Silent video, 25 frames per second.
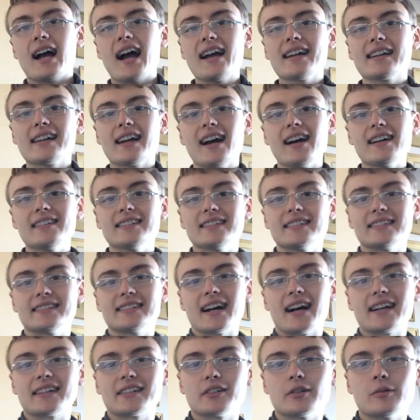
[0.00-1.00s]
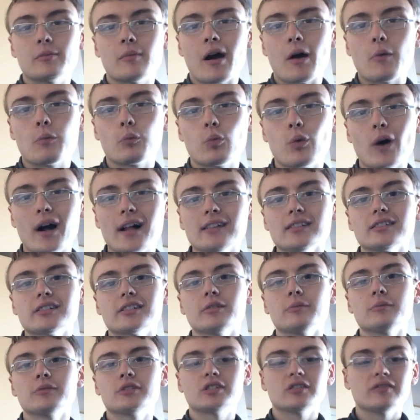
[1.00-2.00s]
Hi guys, it's Adam and
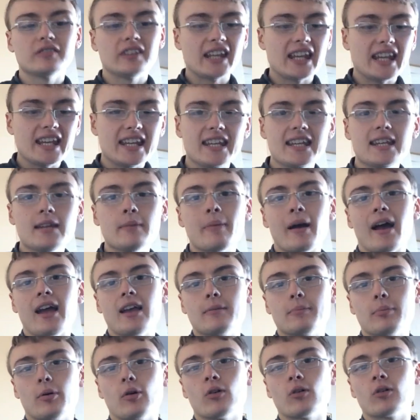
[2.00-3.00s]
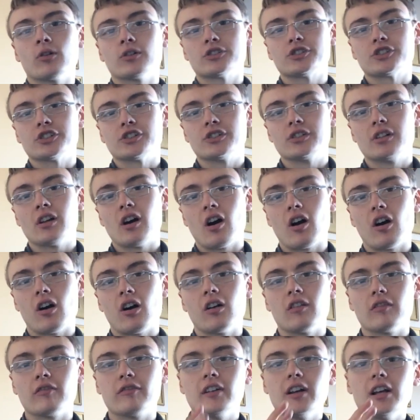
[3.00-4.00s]
welcome to the eBay portion
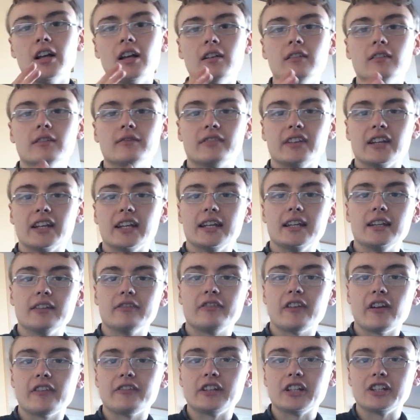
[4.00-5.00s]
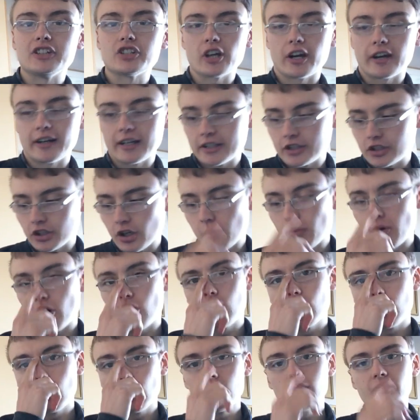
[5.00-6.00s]
of the 50 charity shop
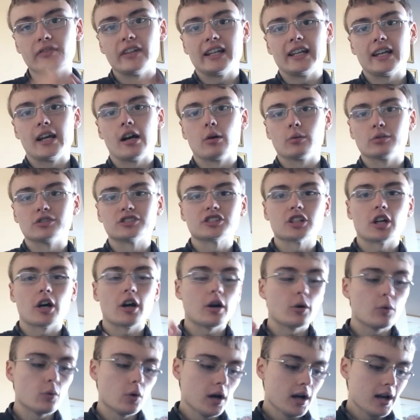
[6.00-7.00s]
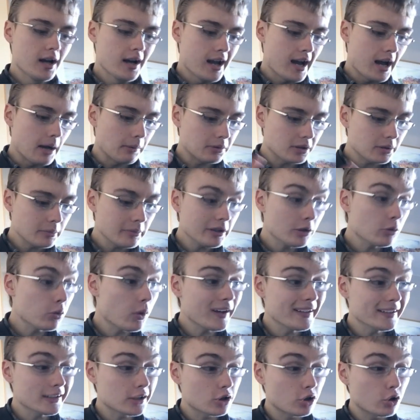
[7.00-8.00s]
haul video. So I'm going to be
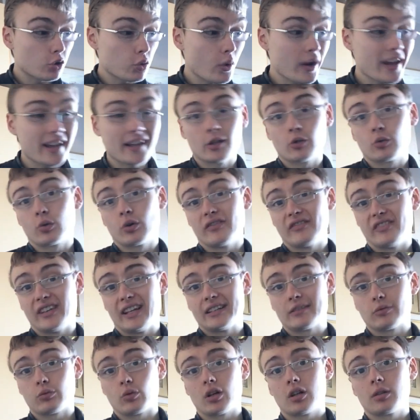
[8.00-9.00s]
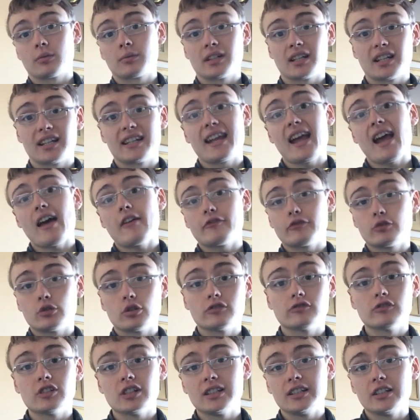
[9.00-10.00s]
quite quick with this one. I'm going to get
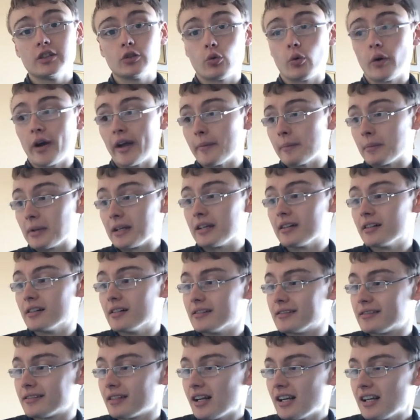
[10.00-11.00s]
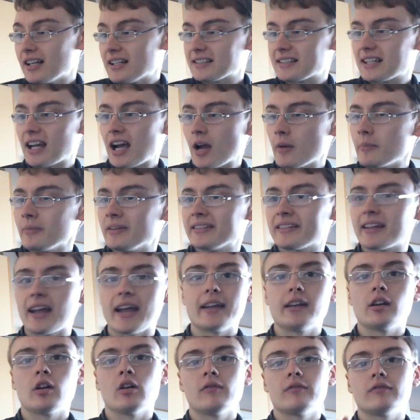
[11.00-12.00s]
through it really quick because time is
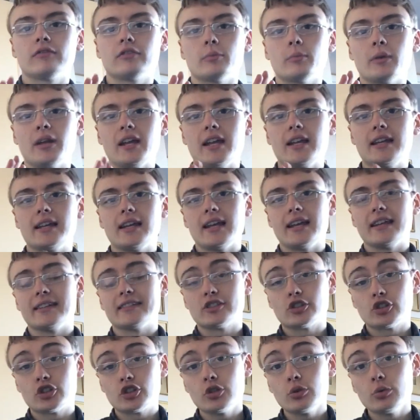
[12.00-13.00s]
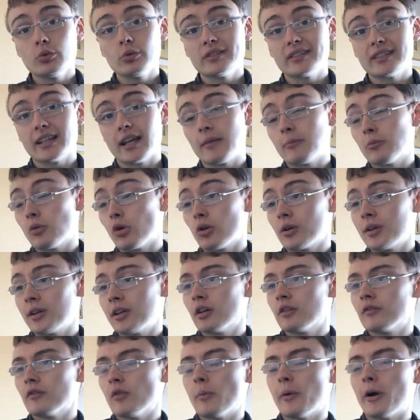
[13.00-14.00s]
getting on for me. It's Tuesday
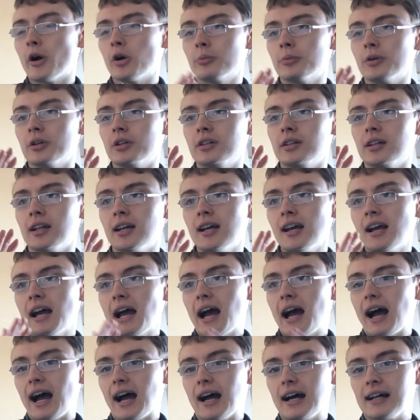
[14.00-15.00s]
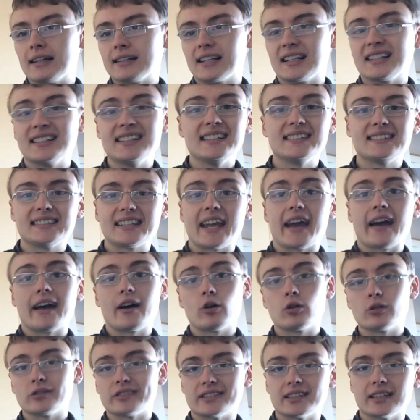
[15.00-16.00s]
morning at the moment and I need to get
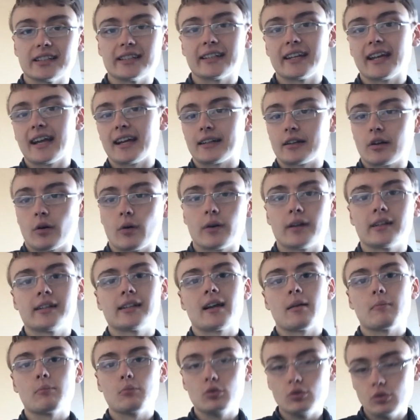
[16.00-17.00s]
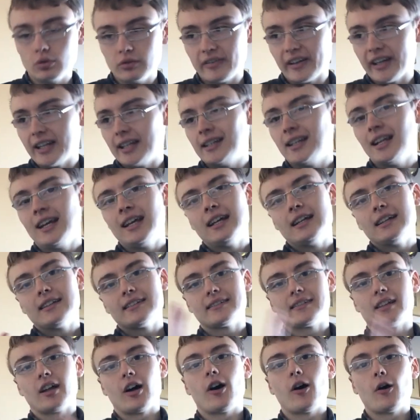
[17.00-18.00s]
hustling, get going, get moving.
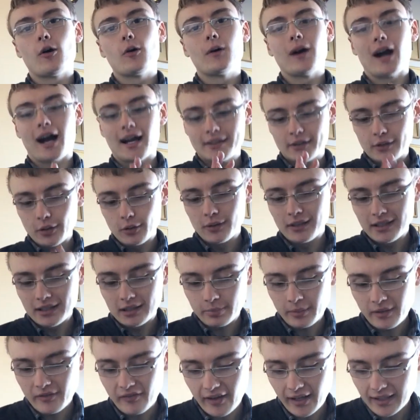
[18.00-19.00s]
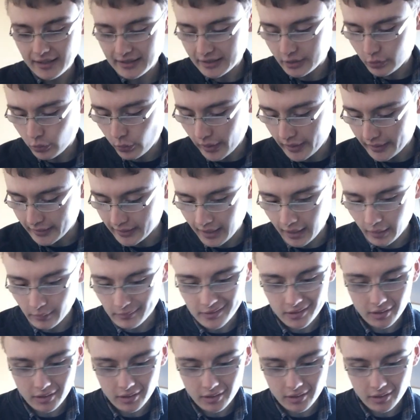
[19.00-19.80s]
So I do need to be fairly quick now.